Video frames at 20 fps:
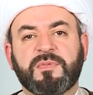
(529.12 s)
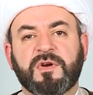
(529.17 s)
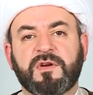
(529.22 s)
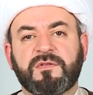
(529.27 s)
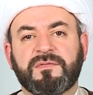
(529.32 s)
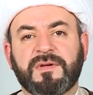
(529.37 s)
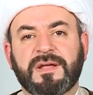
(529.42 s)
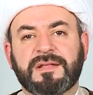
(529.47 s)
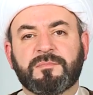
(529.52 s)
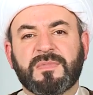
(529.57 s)

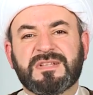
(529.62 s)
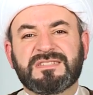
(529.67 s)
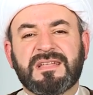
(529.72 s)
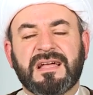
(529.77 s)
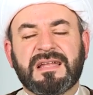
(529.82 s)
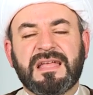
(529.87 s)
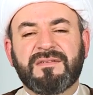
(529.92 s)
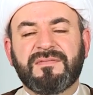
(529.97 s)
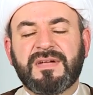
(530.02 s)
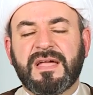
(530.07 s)
perfect, must
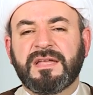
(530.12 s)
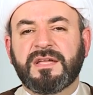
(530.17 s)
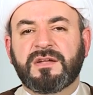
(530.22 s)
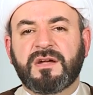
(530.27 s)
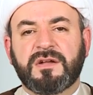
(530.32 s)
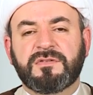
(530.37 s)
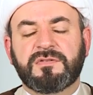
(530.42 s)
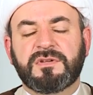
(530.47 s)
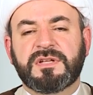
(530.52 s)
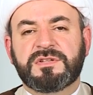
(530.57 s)
not have any
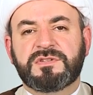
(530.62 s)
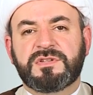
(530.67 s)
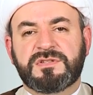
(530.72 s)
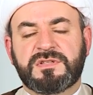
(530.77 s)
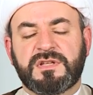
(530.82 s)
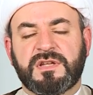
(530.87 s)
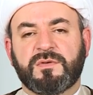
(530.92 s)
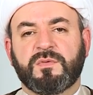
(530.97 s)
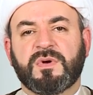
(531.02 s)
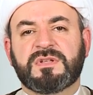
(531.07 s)
contradictions
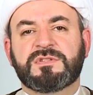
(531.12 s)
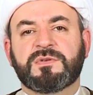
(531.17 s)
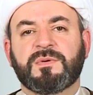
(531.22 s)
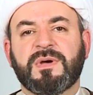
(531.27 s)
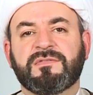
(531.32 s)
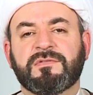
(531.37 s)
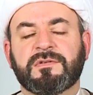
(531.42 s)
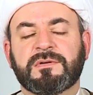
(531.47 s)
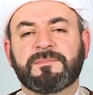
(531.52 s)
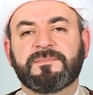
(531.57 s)
in it
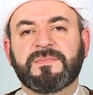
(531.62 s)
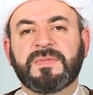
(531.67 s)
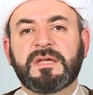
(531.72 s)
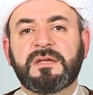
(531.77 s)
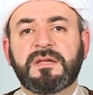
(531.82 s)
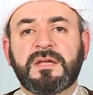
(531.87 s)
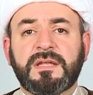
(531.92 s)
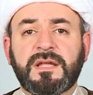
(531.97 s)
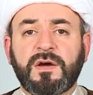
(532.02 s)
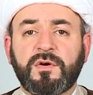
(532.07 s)
whatsoever.
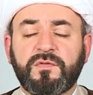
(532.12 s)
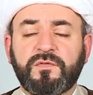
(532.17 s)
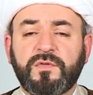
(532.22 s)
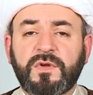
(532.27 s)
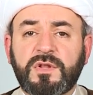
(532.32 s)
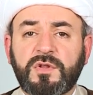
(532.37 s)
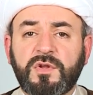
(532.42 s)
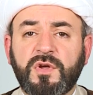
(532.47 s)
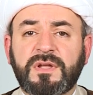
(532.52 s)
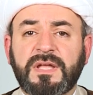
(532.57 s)
Now, if we
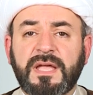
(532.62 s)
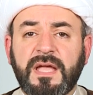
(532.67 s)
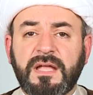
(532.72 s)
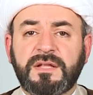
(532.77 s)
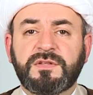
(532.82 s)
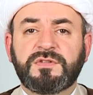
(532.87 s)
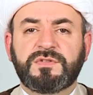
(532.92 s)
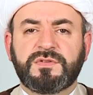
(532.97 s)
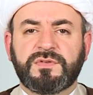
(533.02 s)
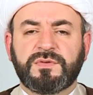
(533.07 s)
look
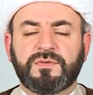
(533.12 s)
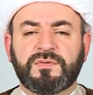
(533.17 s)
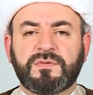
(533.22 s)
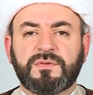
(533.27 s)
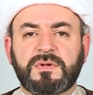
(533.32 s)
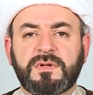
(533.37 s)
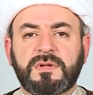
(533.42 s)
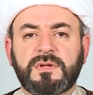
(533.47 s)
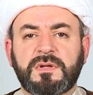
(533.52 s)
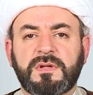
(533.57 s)

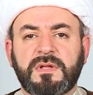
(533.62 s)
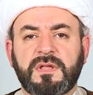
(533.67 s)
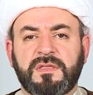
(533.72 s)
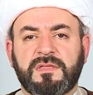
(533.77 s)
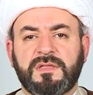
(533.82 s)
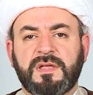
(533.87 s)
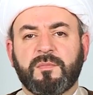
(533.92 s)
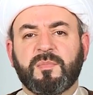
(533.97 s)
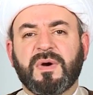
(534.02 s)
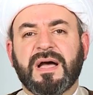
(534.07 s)
into
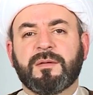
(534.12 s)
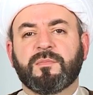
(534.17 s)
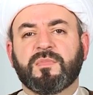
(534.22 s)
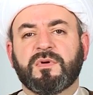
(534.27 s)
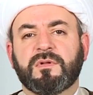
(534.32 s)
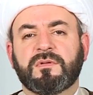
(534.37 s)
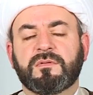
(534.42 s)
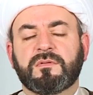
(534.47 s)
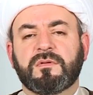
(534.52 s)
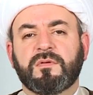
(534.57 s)
the
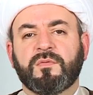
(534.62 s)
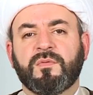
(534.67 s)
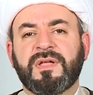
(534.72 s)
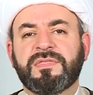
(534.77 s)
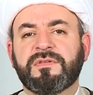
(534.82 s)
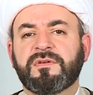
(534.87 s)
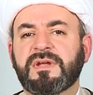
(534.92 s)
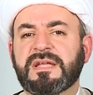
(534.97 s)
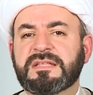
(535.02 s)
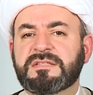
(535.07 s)
Bible,
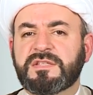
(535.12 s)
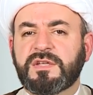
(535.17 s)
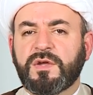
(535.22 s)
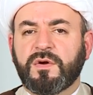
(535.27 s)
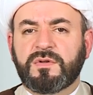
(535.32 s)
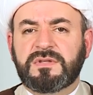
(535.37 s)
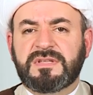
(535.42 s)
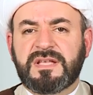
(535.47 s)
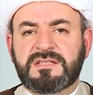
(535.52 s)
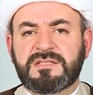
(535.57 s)
whether it's the
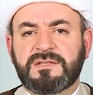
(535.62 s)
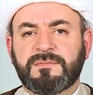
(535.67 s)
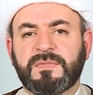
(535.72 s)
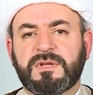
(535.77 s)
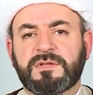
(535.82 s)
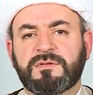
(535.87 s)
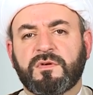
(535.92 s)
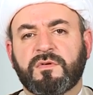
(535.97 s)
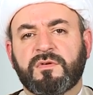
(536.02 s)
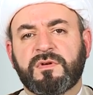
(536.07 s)
Old
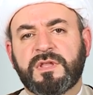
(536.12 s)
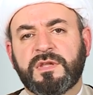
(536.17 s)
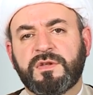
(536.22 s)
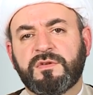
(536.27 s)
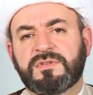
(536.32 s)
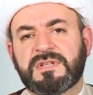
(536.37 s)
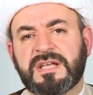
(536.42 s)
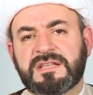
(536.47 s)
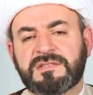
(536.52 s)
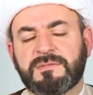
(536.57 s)
Testament or the New
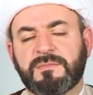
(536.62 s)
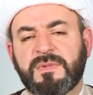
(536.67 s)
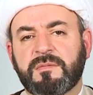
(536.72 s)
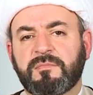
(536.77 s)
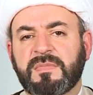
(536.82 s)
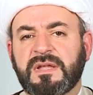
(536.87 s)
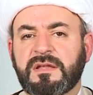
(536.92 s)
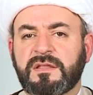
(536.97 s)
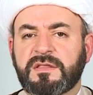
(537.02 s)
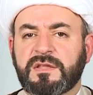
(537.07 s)
Testament,
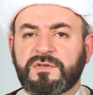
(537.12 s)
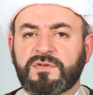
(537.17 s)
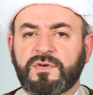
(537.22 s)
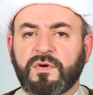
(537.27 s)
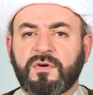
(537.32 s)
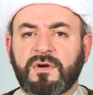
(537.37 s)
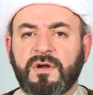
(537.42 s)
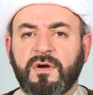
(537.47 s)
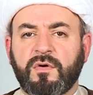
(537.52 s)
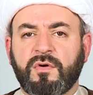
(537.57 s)
meaning the
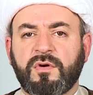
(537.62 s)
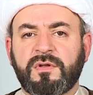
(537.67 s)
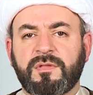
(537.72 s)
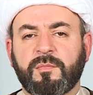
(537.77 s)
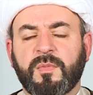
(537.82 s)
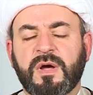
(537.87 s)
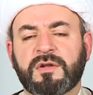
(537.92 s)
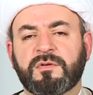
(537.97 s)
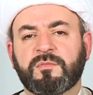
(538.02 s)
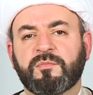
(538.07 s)
Torah or the
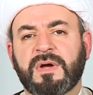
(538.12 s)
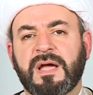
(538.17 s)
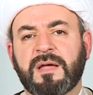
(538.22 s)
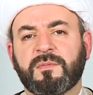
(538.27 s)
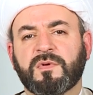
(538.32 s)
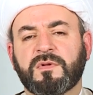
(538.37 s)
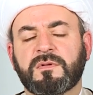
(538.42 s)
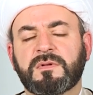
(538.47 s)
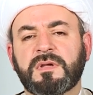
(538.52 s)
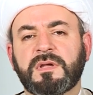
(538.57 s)
modern
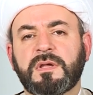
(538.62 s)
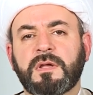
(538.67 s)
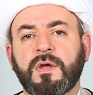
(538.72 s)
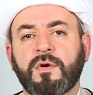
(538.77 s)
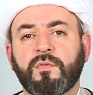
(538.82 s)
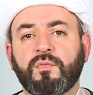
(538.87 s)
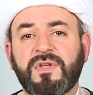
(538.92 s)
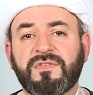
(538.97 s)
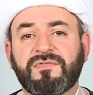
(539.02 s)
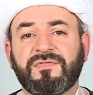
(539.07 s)
Bible,
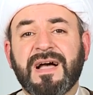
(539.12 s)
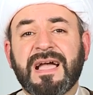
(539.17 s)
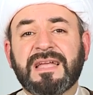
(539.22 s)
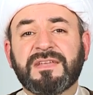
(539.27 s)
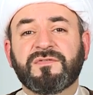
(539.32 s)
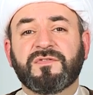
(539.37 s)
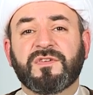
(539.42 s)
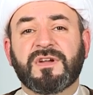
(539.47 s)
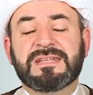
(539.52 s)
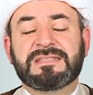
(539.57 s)
we
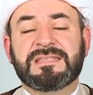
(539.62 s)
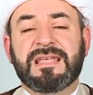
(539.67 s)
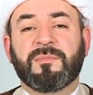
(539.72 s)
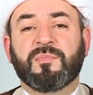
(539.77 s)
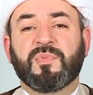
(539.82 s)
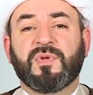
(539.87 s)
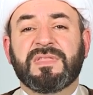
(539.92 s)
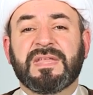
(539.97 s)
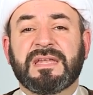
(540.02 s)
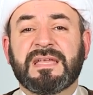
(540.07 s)
find, for
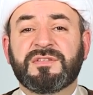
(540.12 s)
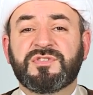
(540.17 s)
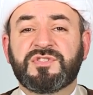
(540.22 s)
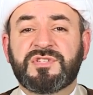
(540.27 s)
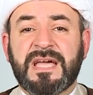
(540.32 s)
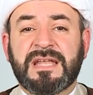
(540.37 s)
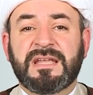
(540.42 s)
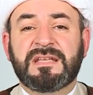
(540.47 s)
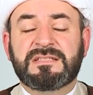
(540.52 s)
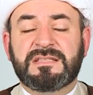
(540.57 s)
example, that in
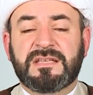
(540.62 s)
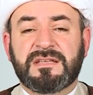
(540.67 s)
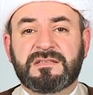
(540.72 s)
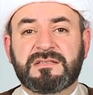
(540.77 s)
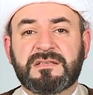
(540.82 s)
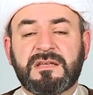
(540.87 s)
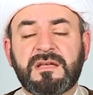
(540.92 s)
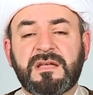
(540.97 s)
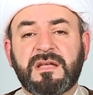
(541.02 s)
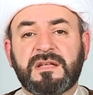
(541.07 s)

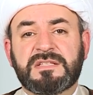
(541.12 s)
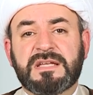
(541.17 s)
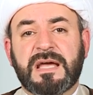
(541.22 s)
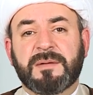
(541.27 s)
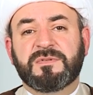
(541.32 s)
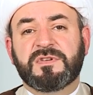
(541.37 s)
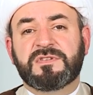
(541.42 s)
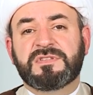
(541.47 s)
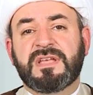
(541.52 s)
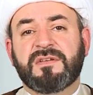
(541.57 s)
Genesis
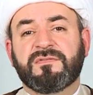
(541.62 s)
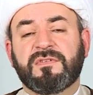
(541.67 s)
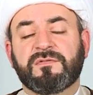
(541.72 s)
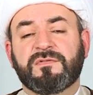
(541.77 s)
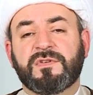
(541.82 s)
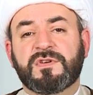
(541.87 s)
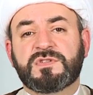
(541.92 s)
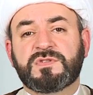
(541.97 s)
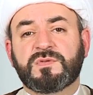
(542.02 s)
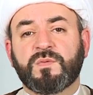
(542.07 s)
chapter 7,
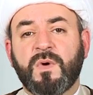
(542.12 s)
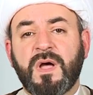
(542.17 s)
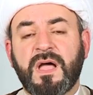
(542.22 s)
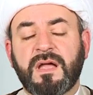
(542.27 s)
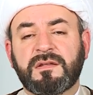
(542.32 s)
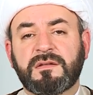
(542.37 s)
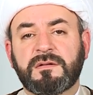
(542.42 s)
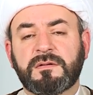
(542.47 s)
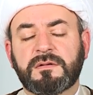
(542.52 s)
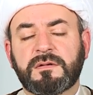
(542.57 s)
verse
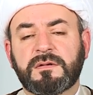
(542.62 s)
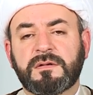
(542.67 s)
1,